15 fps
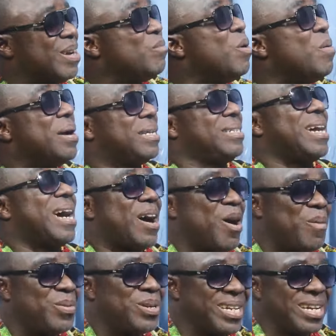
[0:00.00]
the moment
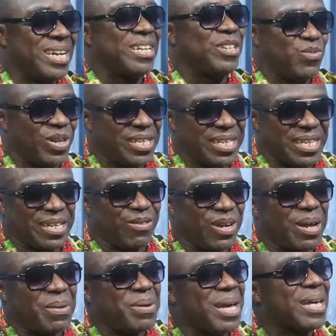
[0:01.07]
I'm dealings with Shatta
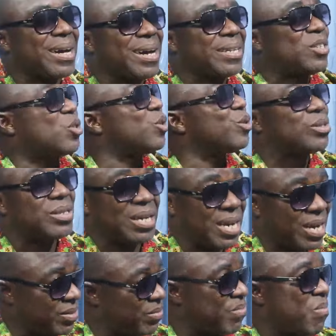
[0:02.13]
Wale be cut short
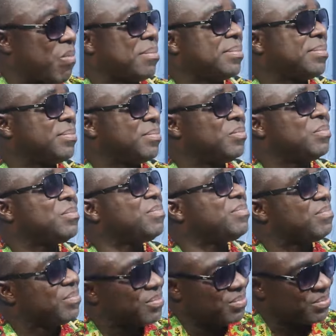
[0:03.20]
now.
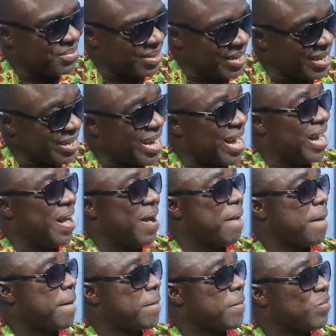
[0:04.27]
Either
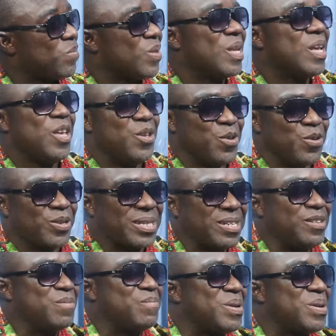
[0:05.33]
you still